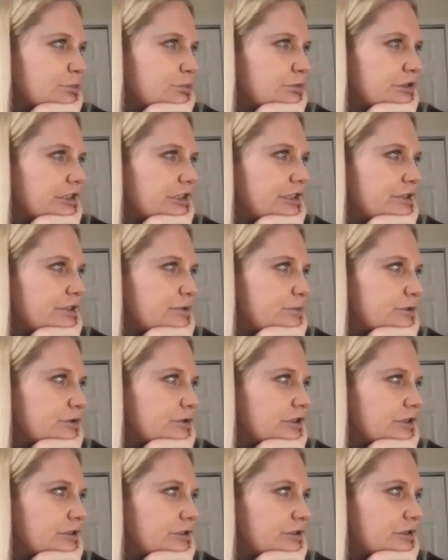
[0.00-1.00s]
Plains would
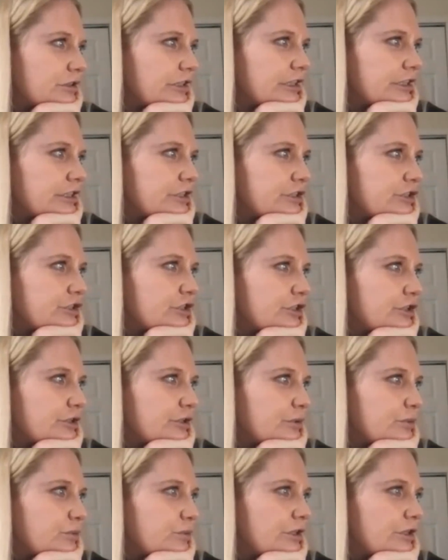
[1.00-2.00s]
also like to
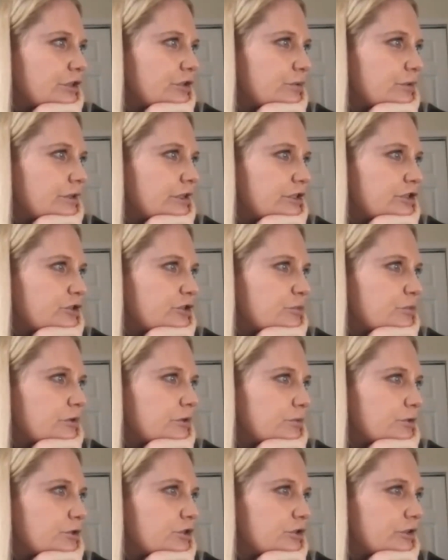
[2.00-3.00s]
know, what new
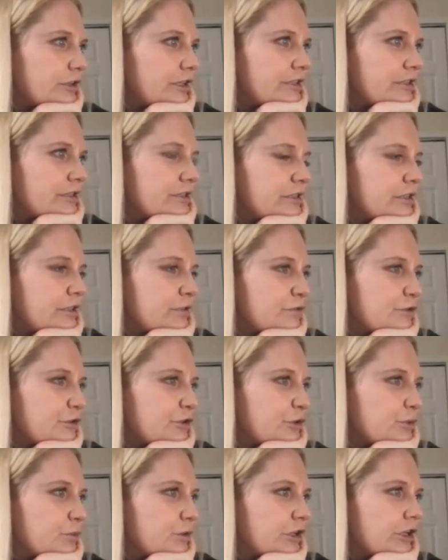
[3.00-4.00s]
instrument would you like to see for
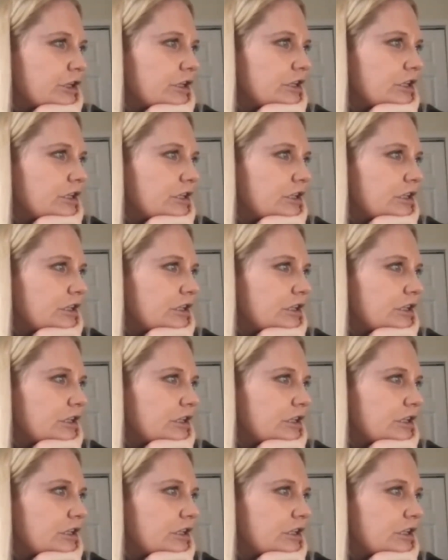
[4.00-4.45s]
your work?